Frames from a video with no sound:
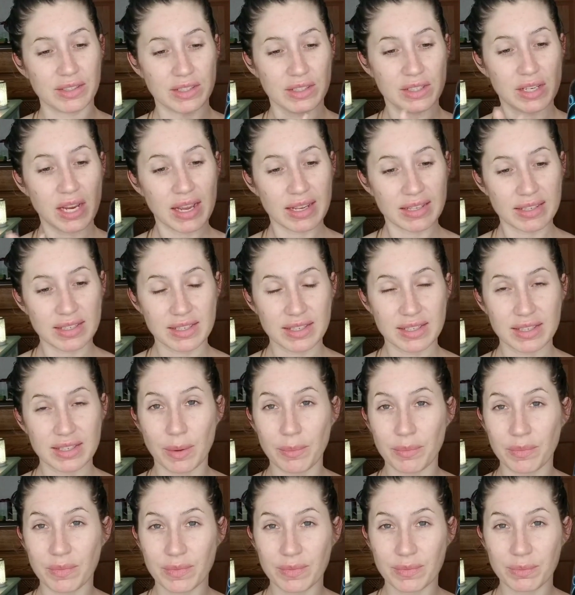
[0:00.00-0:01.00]
test
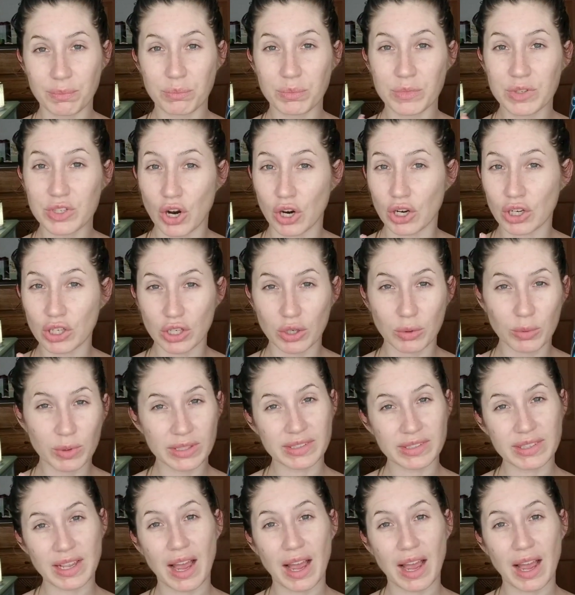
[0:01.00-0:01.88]
some darker ones